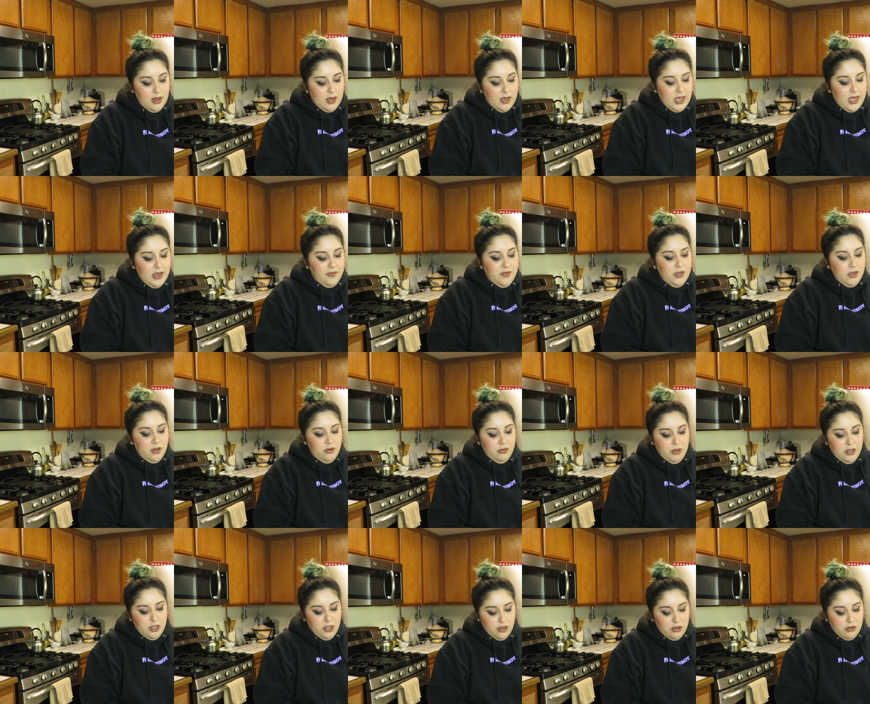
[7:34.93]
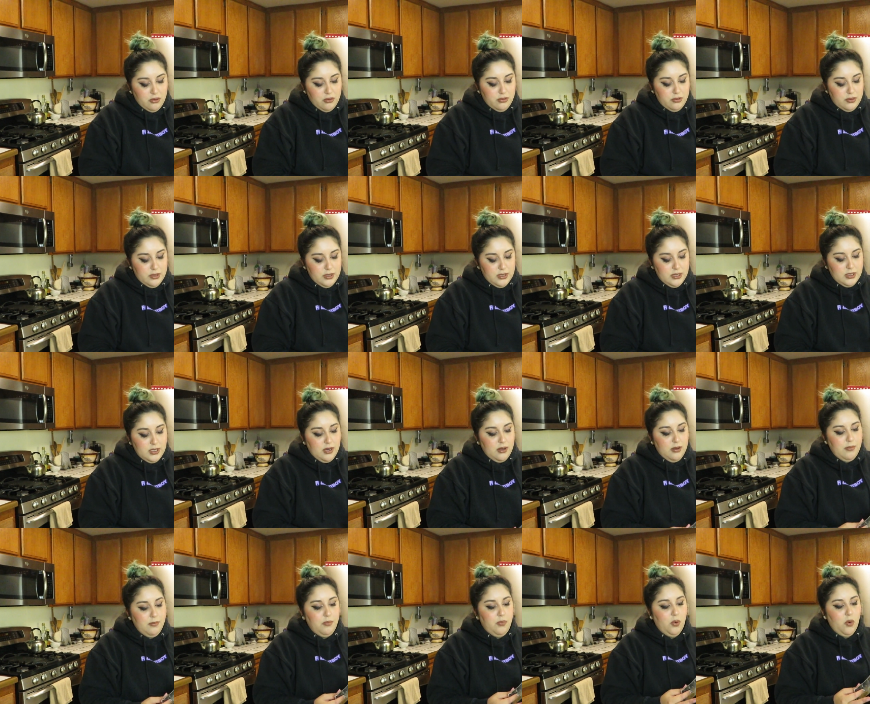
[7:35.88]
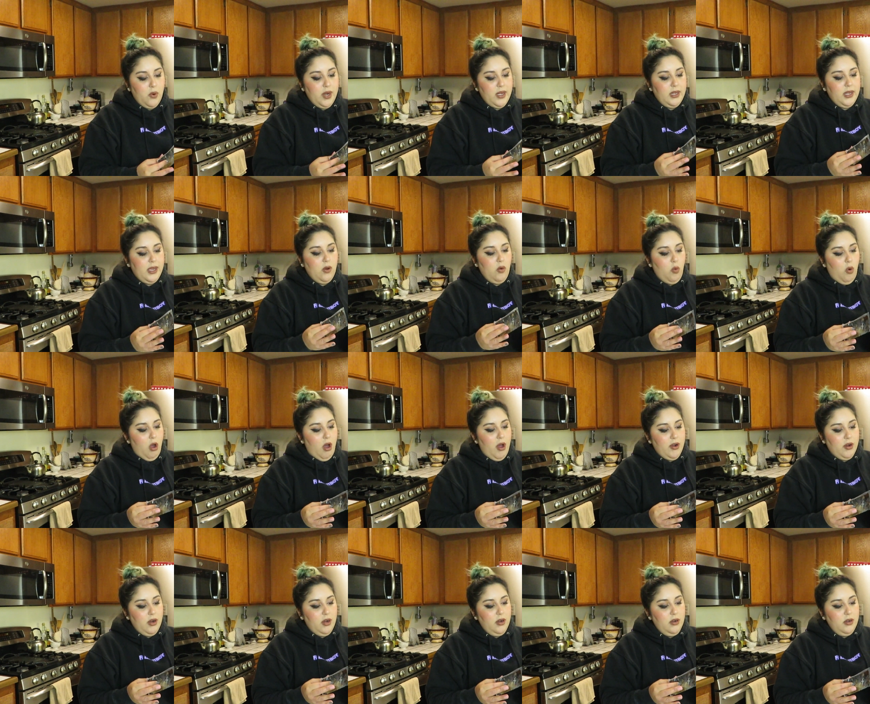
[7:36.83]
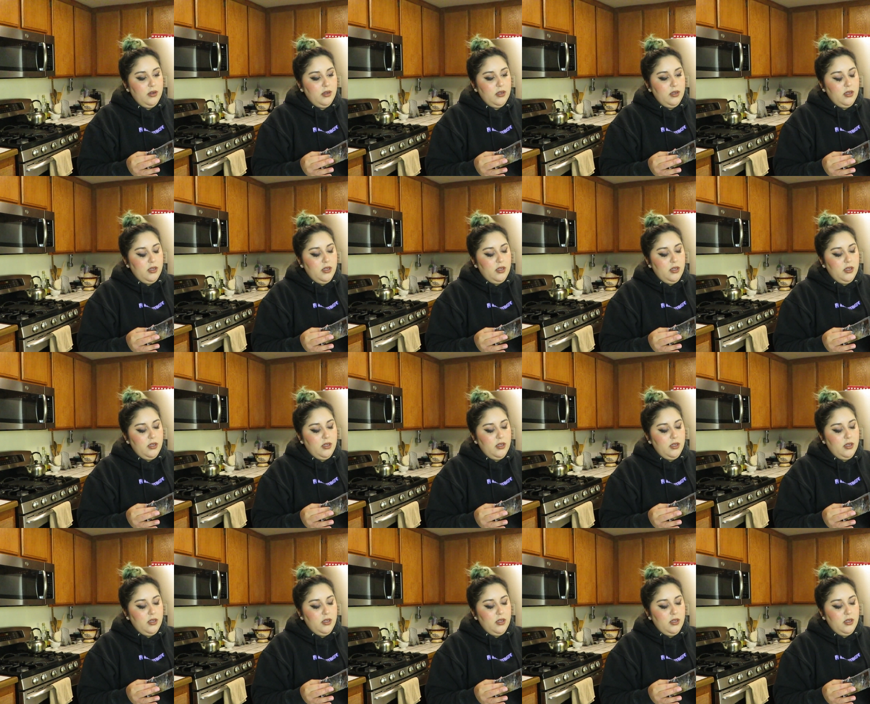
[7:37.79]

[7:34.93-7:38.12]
If you use boiling water,